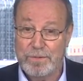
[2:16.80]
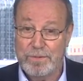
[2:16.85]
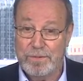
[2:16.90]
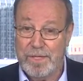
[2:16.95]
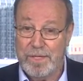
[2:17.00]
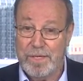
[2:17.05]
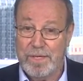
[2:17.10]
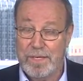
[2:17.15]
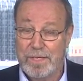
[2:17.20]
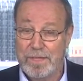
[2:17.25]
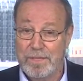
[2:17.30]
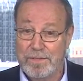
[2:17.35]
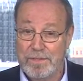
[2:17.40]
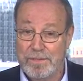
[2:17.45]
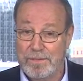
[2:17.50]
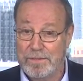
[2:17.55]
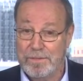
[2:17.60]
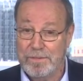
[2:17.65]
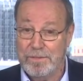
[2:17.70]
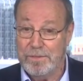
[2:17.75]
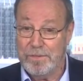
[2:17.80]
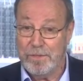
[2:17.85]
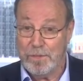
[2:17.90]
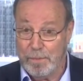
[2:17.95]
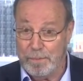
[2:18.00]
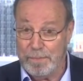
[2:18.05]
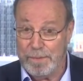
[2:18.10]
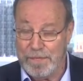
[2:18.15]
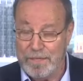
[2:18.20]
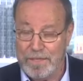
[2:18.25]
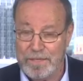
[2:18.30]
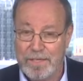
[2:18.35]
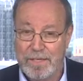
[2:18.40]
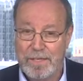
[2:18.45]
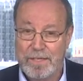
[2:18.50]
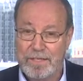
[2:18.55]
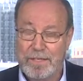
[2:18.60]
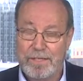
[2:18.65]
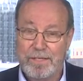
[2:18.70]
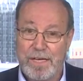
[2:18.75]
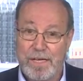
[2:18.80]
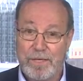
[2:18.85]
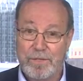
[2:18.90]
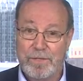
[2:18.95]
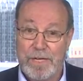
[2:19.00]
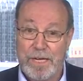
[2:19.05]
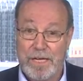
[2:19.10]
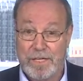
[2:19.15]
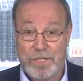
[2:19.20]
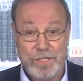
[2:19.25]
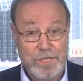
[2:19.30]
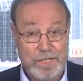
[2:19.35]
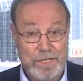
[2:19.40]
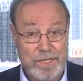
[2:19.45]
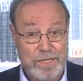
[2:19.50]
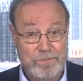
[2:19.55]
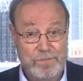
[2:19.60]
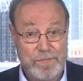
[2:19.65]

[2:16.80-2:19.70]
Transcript: the European side, and actually even the